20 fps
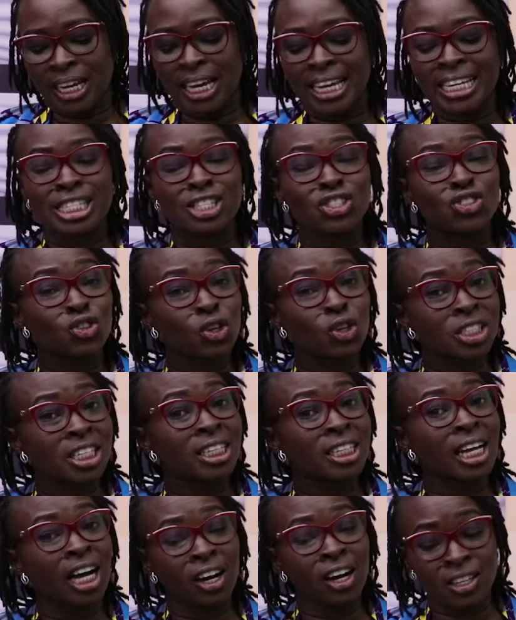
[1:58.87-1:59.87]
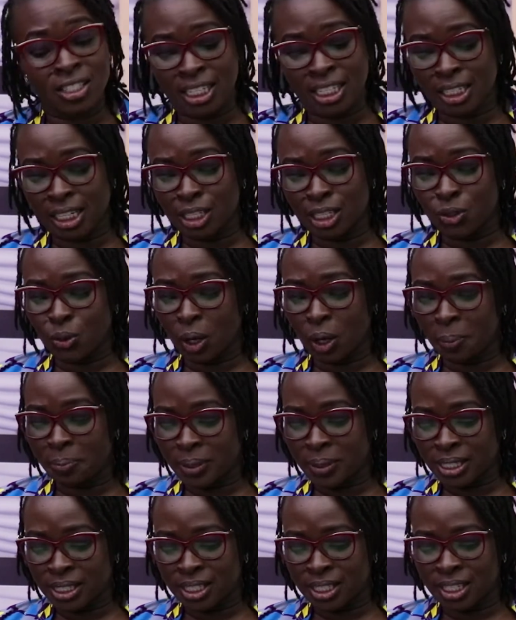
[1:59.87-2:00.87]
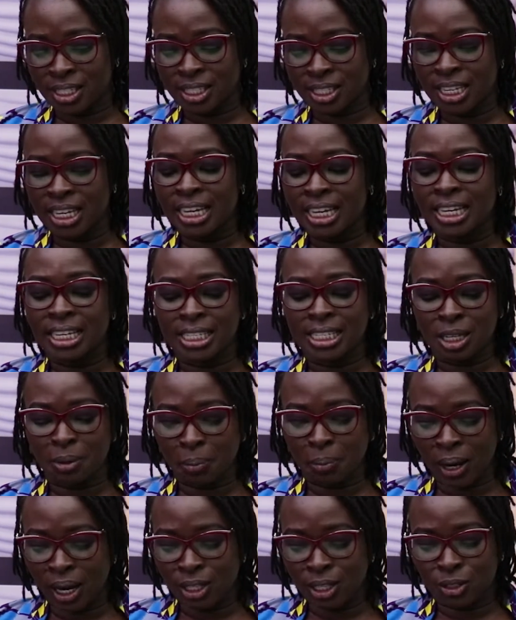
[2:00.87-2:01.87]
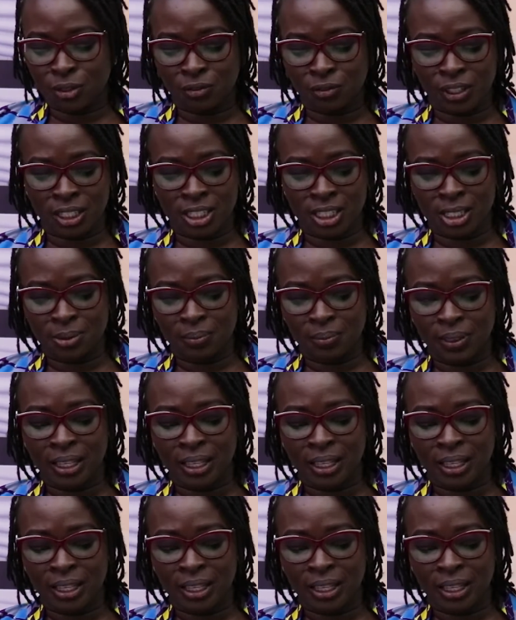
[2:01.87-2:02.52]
He's not an outsider to our business, he's a part of it.